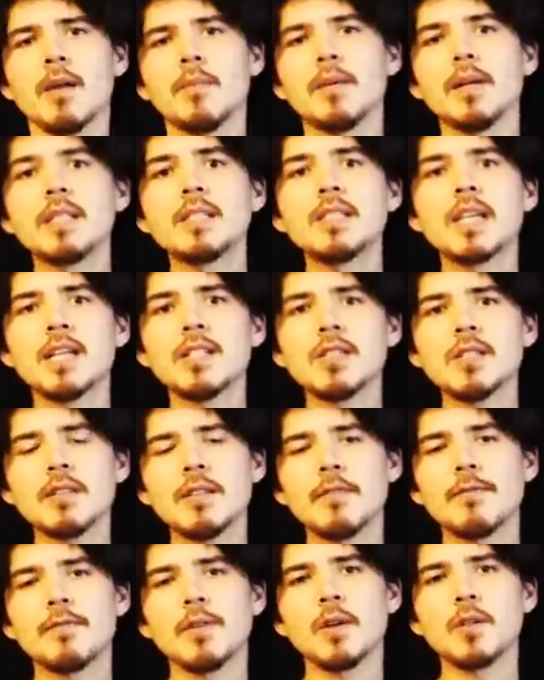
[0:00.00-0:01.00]
but
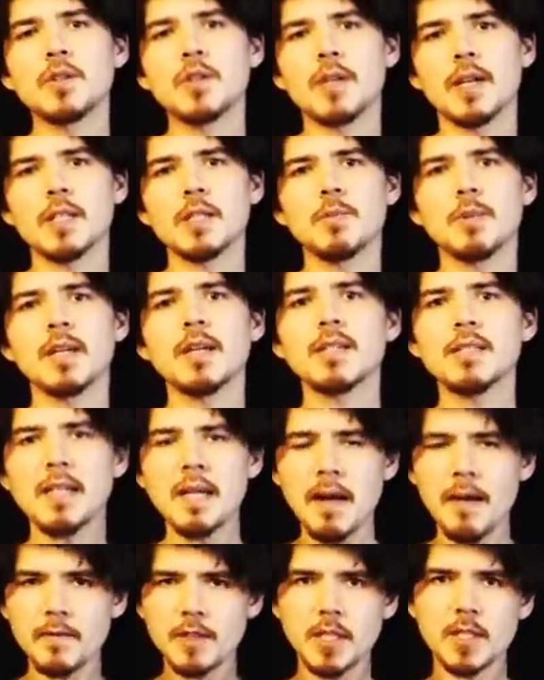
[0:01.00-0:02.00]
essentially Flowtrix, because I
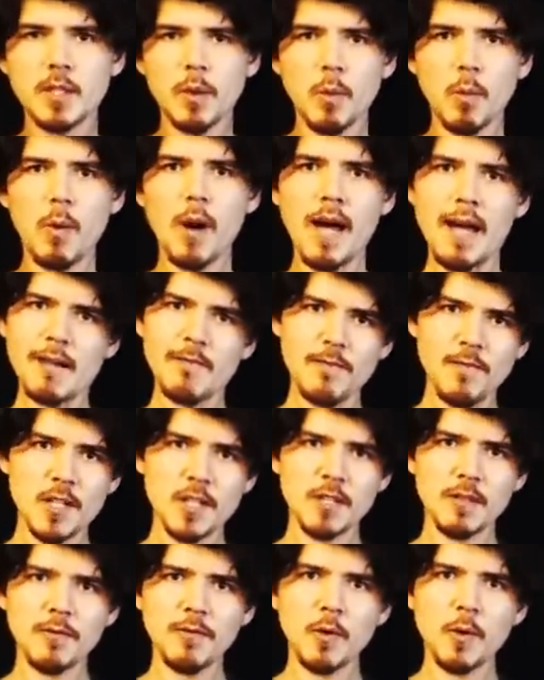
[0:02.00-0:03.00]
have such a wide
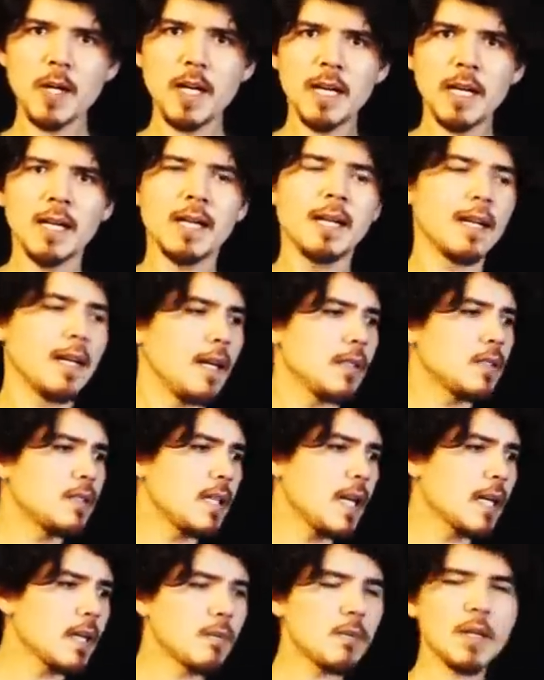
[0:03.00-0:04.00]
vision for it, it's
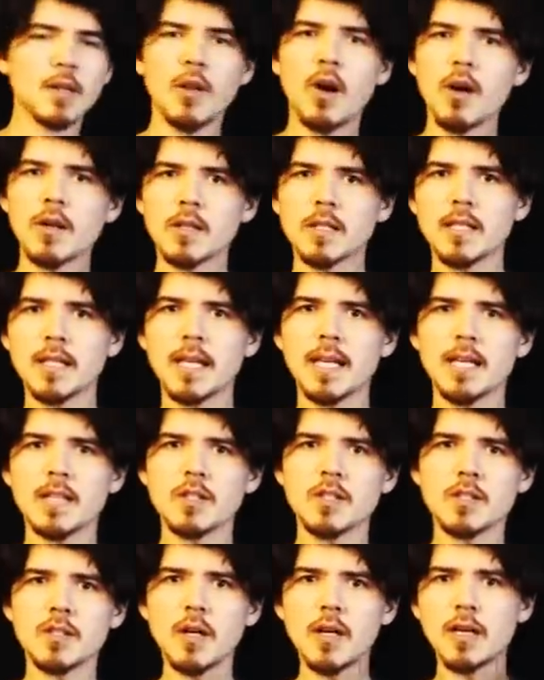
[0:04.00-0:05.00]
taking me longer to get it
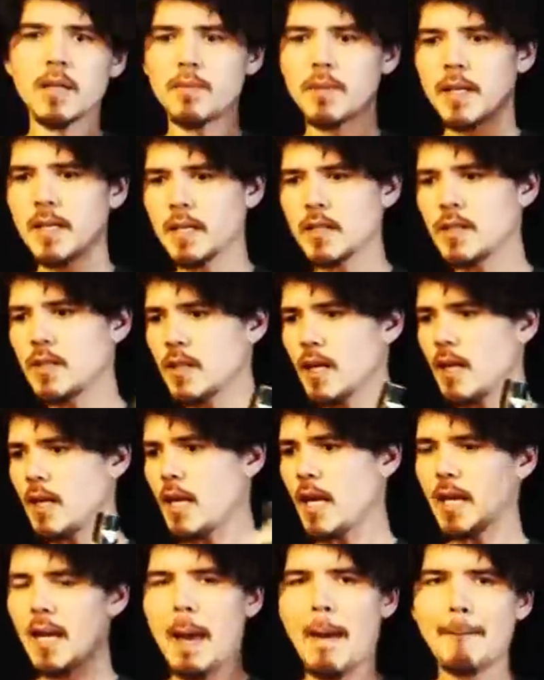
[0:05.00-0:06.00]
started because you gotta
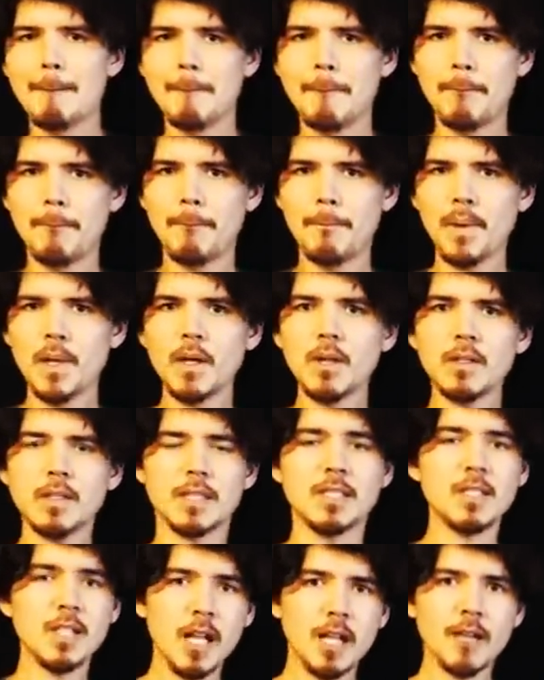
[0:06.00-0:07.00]
like build a
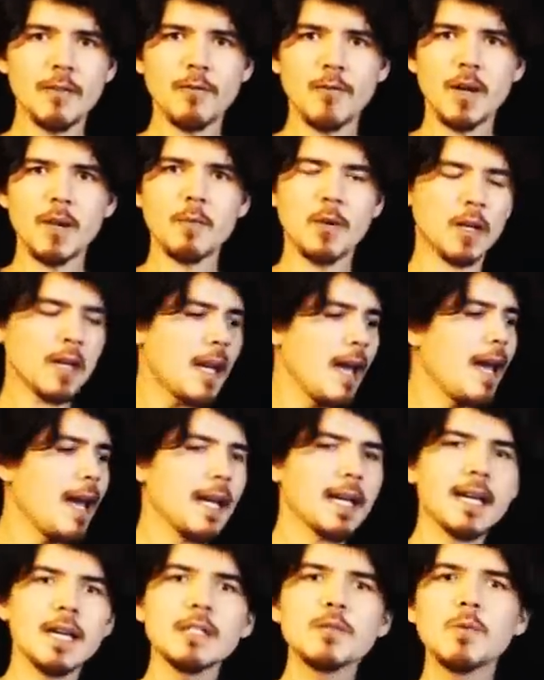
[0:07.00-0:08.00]
solid framework.
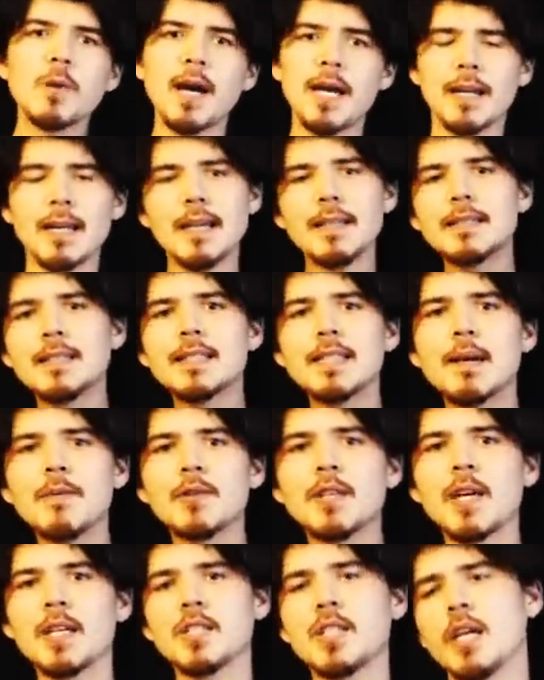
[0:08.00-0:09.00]
And guess what? It's the same
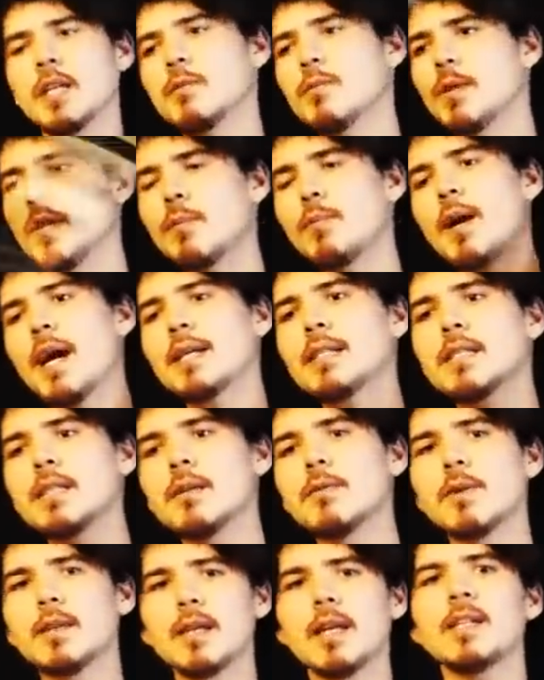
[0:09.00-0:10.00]
with nunchucks. When you're
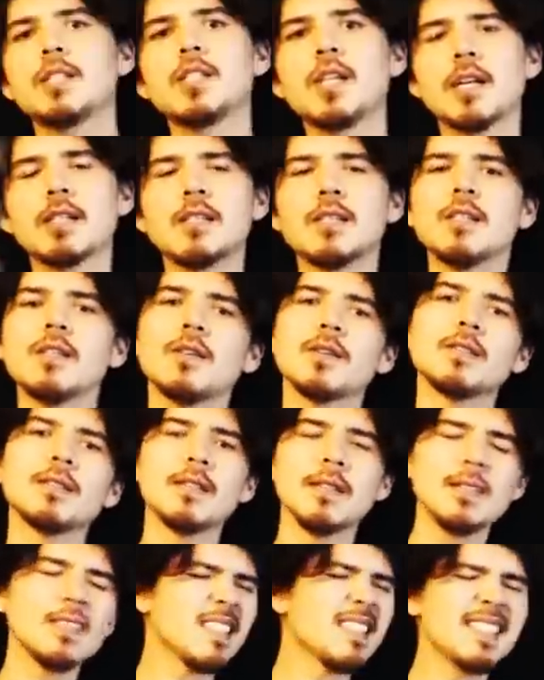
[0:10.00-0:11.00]
practicing with nunchucks too, it's,
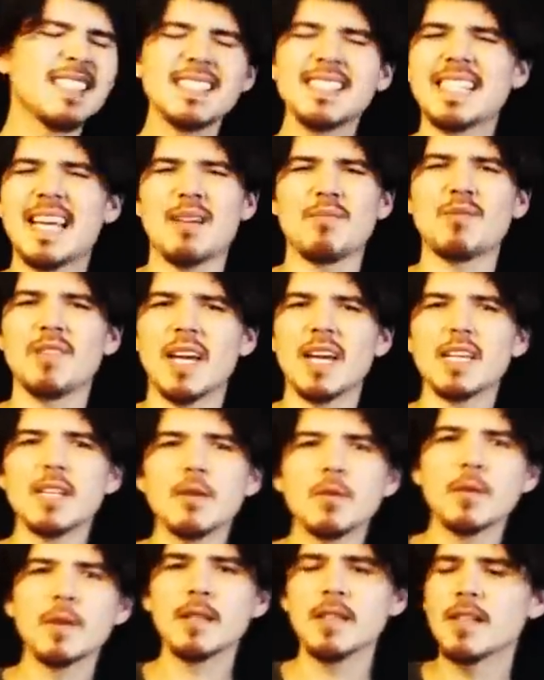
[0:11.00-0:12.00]
it's, it's the same thing.
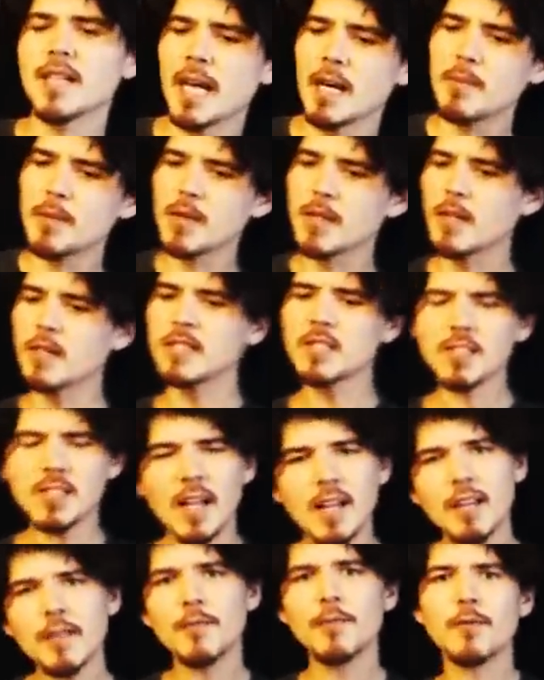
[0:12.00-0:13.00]
You, you gotta build a
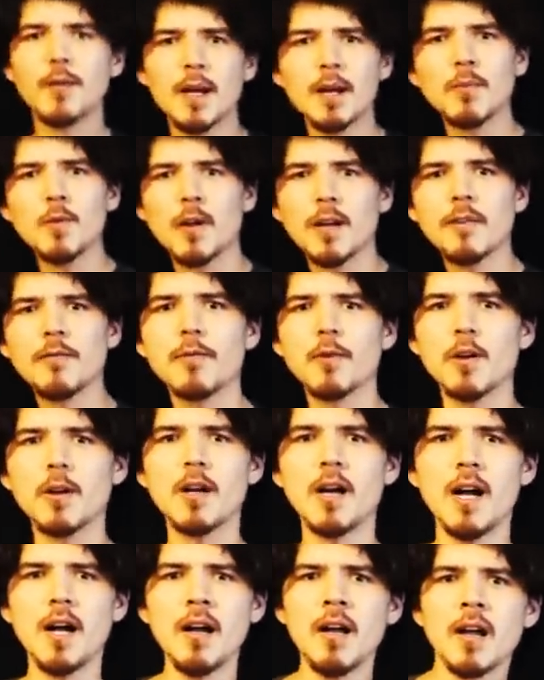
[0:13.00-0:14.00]
solid framework
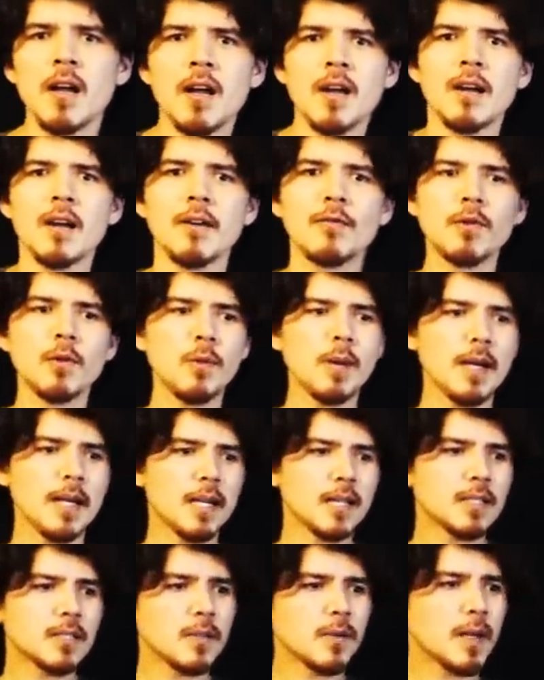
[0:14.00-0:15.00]
for, uh, for what
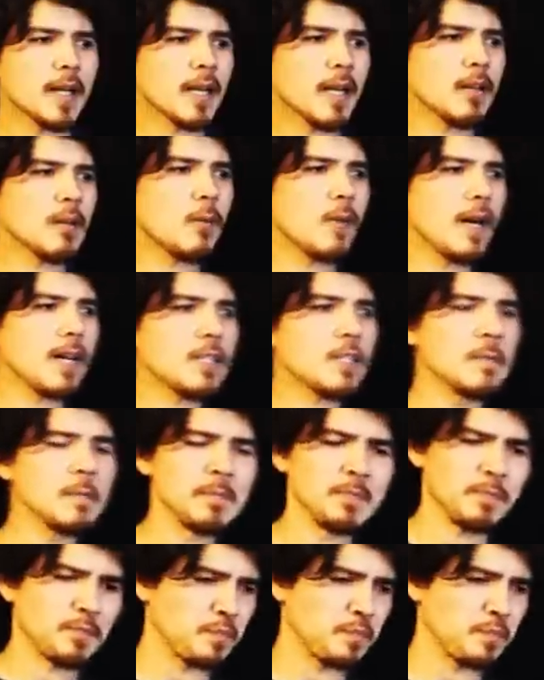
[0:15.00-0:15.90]
you're doing, otherwise,